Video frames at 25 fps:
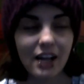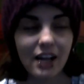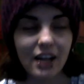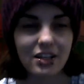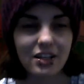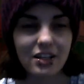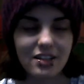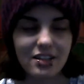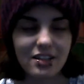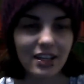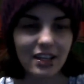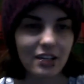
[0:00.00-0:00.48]

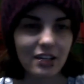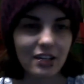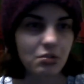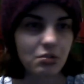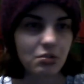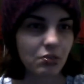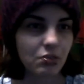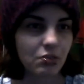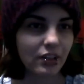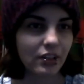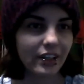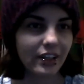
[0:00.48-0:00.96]
I just think it's
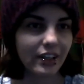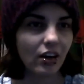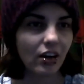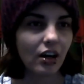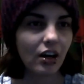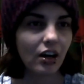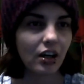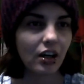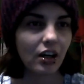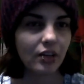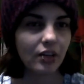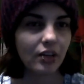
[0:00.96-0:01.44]
really
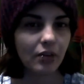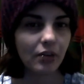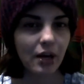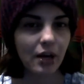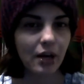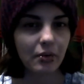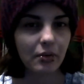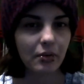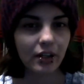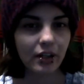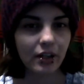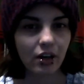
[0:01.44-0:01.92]
odd,
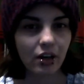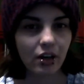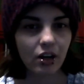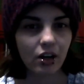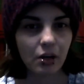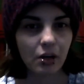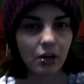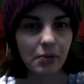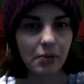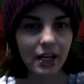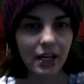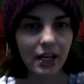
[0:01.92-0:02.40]
right when
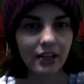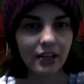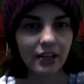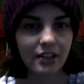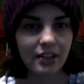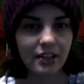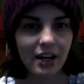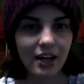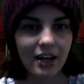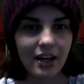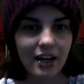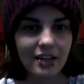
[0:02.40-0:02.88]
Kurt
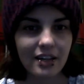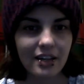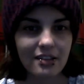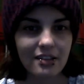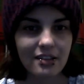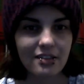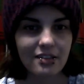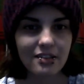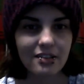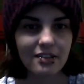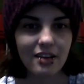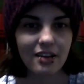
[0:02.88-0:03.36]
Cobain
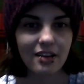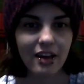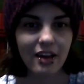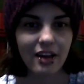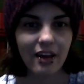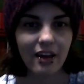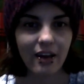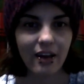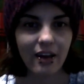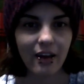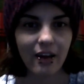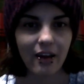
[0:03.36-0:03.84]
dies,
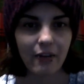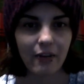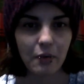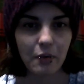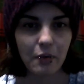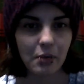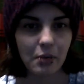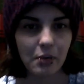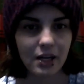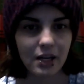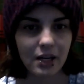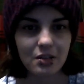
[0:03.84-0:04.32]

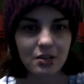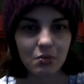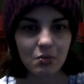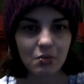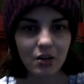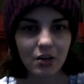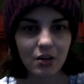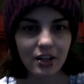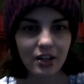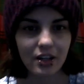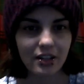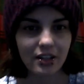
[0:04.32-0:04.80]
everybody's
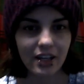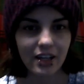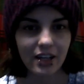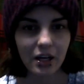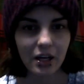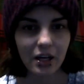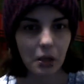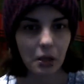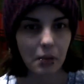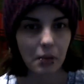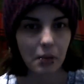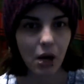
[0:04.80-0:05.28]
wanting to
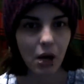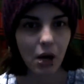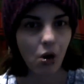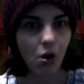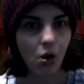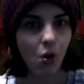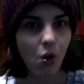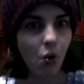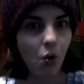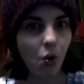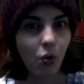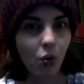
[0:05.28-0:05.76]
hear
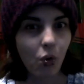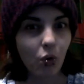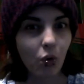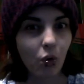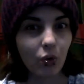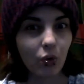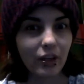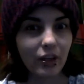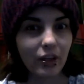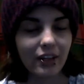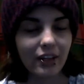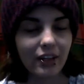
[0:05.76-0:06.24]
about
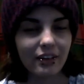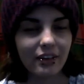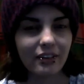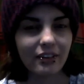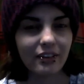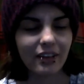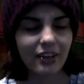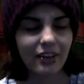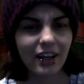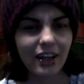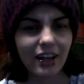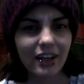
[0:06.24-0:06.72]
Hole
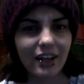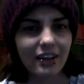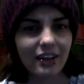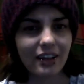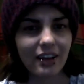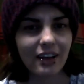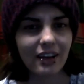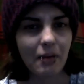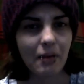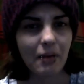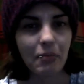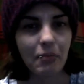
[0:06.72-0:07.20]
and,
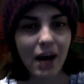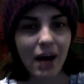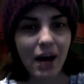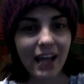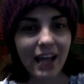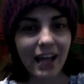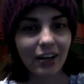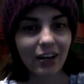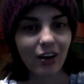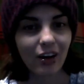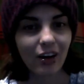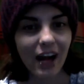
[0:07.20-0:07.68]
like,
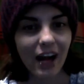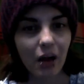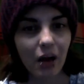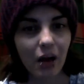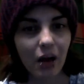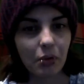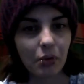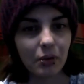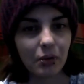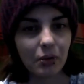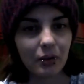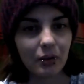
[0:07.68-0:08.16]
buying her
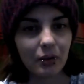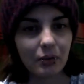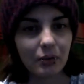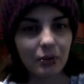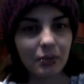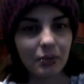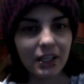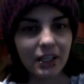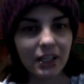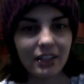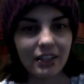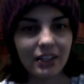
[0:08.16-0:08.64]

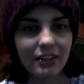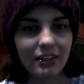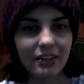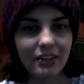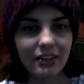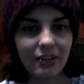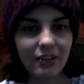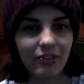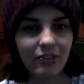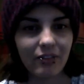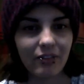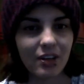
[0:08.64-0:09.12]
album,
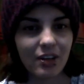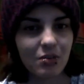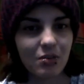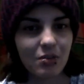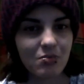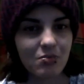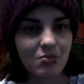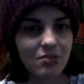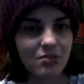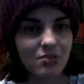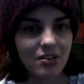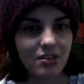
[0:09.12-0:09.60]
and the
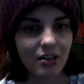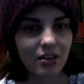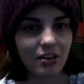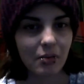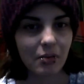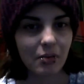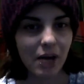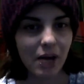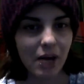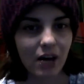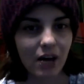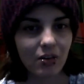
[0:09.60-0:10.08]
views
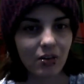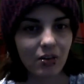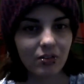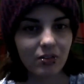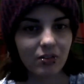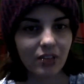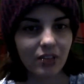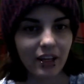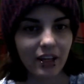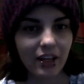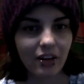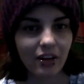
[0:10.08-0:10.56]

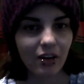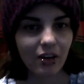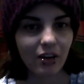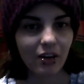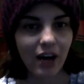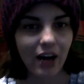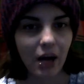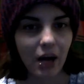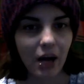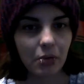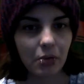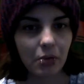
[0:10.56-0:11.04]
about, like,
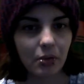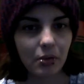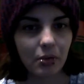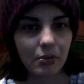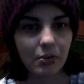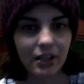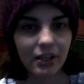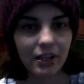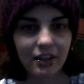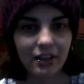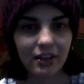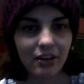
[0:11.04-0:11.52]
her
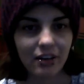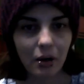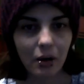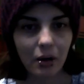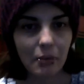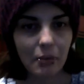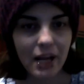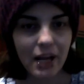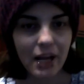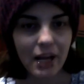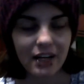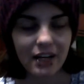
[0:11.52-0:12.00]
album and
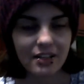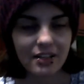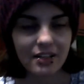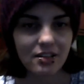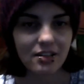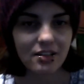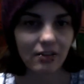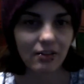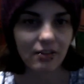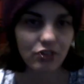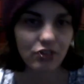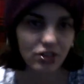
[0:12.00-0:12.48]
her band and
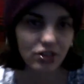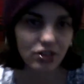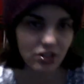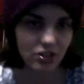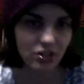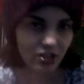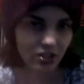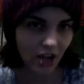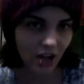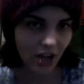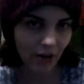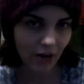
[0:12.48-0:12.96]
stuff
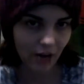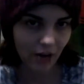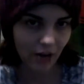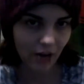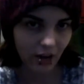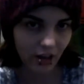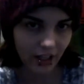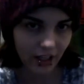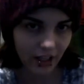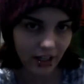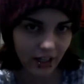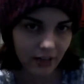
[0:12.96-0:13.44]
just
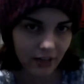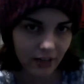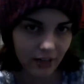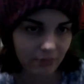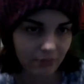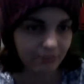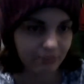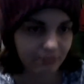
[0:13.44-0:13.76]
skyrocketed.